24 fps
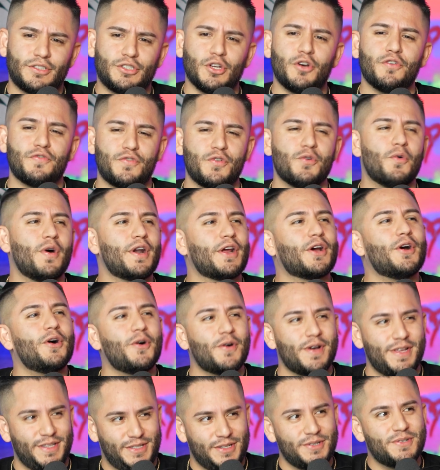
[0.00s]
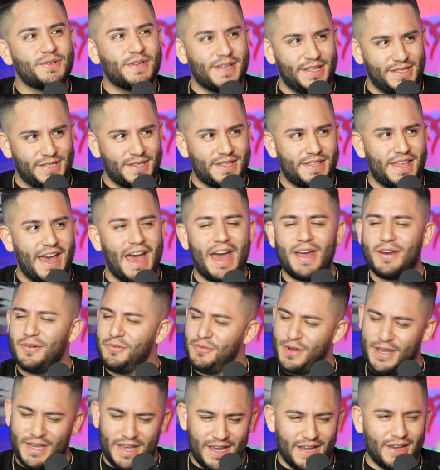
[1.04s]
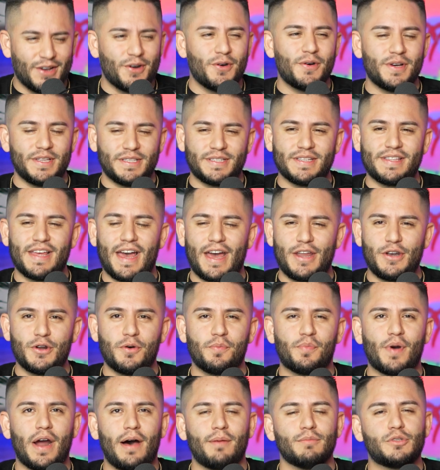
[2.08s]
So if you want to go into that, we can go into that, no problem.